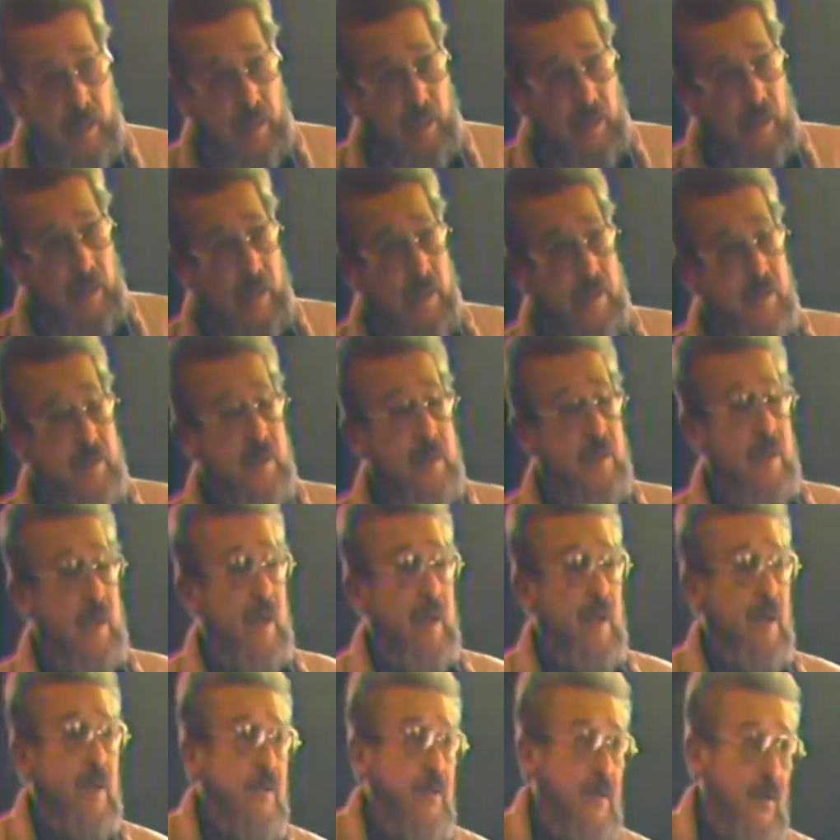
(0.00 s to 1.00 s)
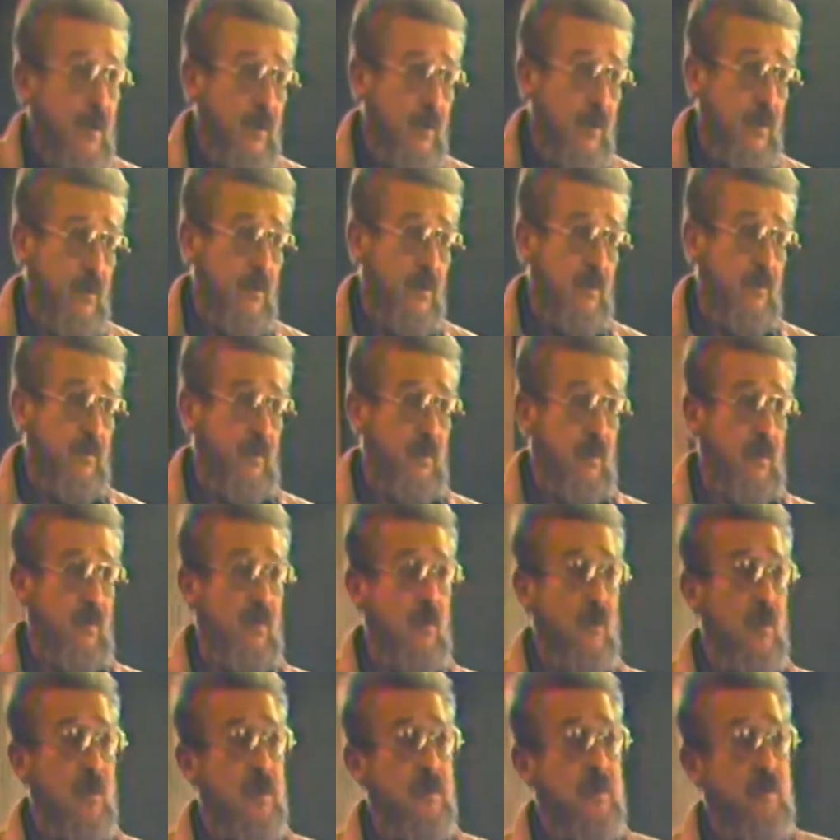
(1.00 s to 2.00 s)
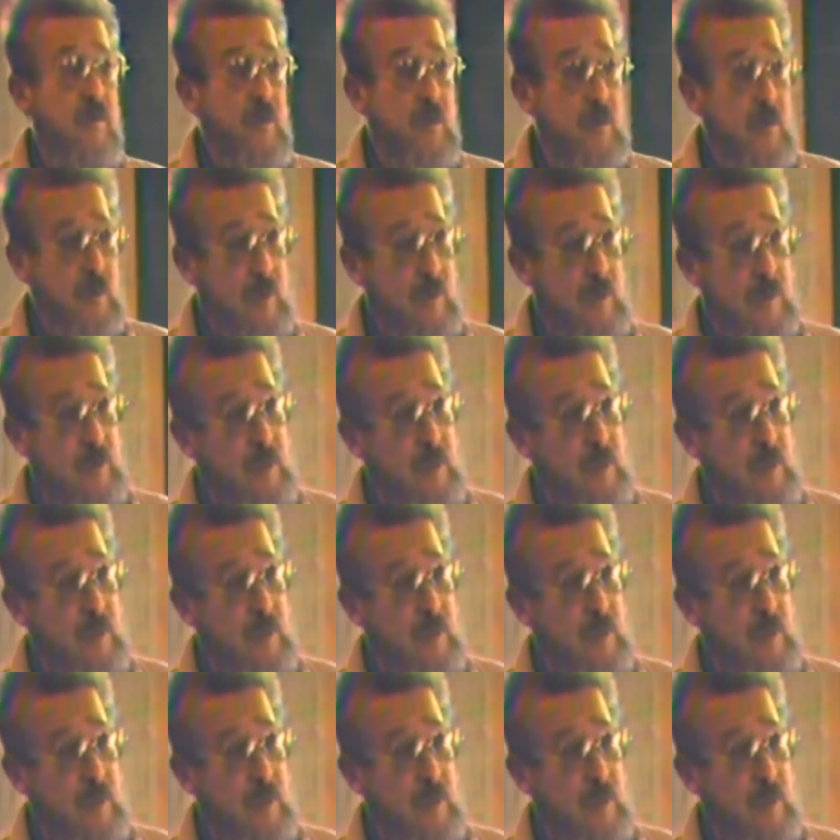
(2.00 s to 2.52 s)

and she got a truckload full of horse manure,